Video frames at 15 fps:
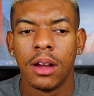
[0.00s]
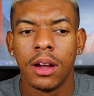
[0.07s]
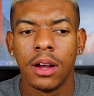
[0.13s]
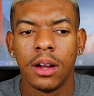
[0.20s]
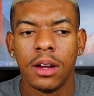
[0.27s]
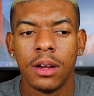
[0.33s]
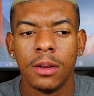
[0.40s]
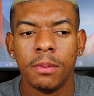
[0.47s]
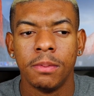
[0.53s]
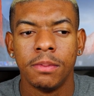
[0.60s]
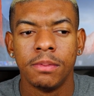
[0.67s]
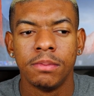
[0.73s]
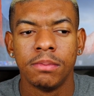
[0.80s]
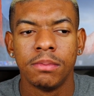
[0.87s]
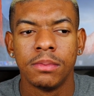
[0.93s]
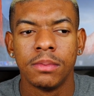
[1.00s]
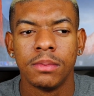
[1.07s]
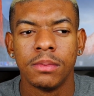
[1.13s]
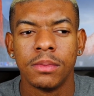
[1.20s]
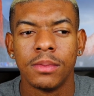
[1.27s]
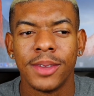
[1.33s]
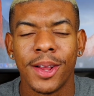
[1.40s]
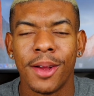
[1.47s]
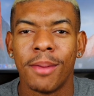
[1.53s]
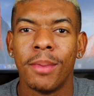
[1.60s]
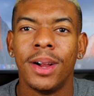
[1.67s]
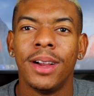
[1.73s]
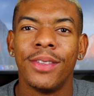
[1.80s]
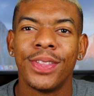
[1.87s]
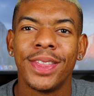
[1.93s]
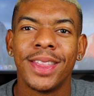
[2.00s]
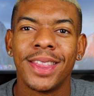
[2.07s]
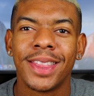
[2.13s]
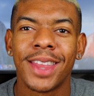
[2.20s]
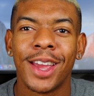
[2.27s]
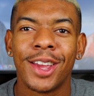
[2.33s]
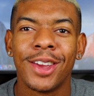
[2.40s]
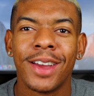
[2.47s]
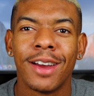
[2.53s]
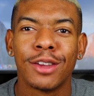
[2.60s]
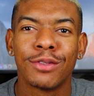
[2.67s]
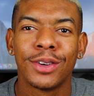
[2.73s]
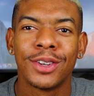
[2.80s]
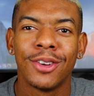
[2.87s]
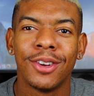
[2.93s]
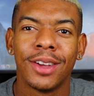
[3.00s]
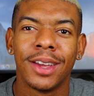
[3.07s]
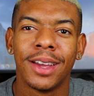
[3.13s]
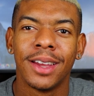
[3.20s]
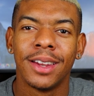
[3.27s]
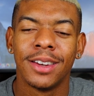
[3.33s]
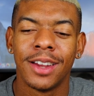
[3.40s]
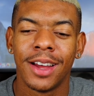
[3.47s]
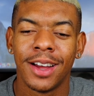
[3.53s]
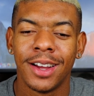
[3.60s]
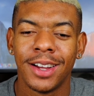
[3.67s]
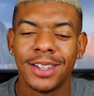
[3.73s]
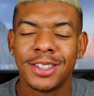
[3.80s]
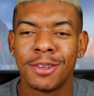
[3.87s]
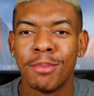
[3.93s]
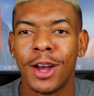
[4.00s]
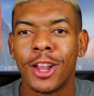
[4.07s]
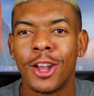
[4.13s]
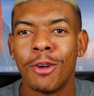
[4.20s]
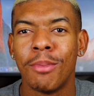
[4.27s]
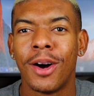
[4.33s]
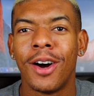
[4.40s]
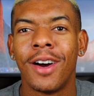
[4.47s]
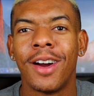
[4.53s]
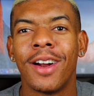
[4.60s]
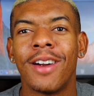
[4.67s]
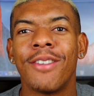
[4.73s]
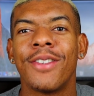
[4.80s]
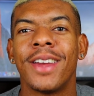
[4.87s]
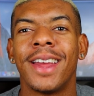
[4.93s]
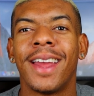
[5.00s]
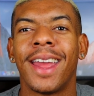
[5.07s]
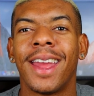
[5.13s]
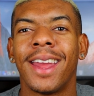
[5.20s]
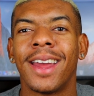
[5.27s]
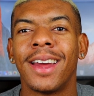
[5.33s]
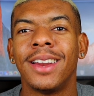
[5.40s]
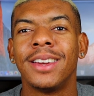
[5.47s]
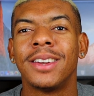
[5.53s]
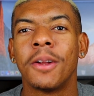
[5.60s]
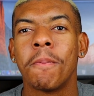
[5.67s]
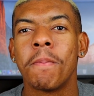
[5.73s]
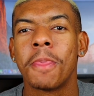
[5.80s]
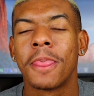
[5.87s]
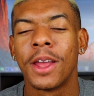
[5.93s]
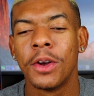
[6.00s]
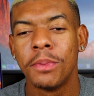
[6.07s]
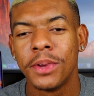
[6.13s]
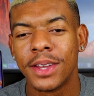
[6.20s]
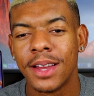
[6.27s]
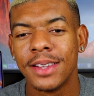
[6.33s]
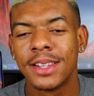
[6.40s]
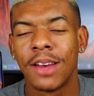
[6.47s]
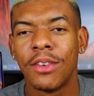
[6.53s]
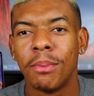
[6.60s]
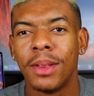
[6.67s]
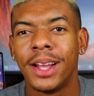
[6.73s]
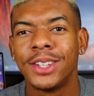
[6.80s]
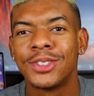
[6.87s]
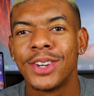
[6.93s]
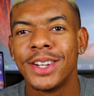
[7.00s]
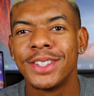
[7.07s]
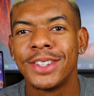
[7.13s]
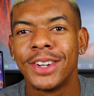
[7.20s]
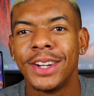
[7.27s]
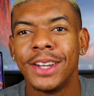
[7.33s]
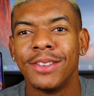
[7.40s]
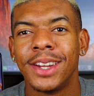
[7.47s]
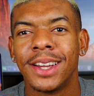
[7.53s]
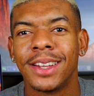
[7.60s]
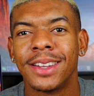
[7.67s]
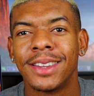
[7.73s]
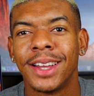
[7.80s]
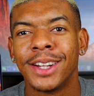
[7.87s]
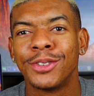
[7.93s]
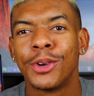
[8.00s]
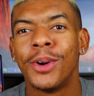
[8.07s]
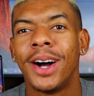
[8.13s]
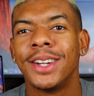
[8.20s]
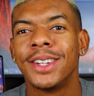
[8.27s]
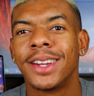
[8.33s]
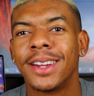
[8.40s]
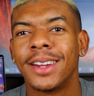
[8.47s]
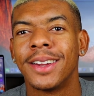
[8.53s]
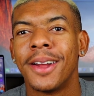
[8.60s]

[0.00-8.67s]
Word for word: Um, but thank you guys for tuning in uh, to Mellow Marv, and I hope you guys have a blessed rest of your evening. Thanks for watching.